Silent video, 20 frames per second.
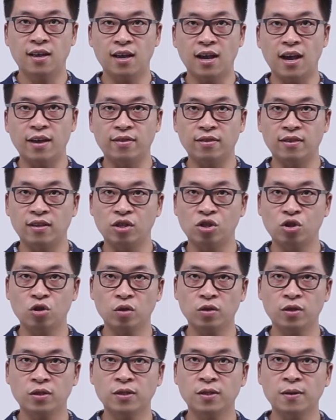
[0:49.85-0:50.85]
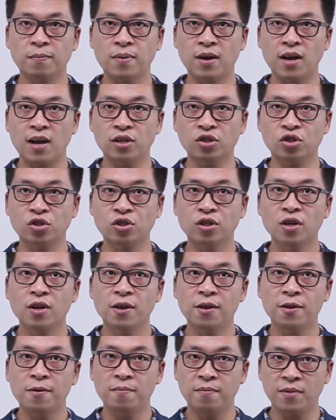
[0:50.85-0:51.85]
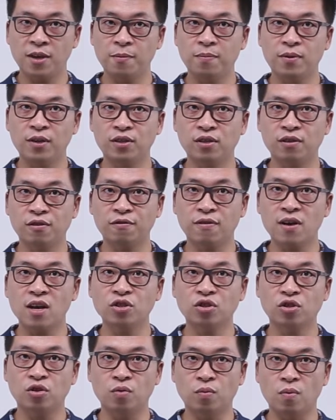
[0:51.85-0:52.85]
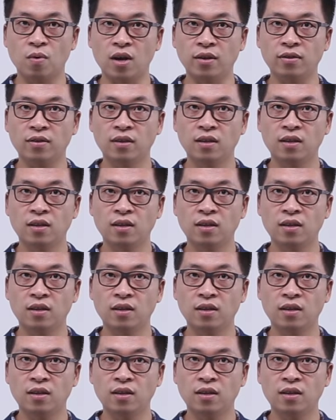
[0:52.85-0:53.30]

and the shortest path may be the fastest one.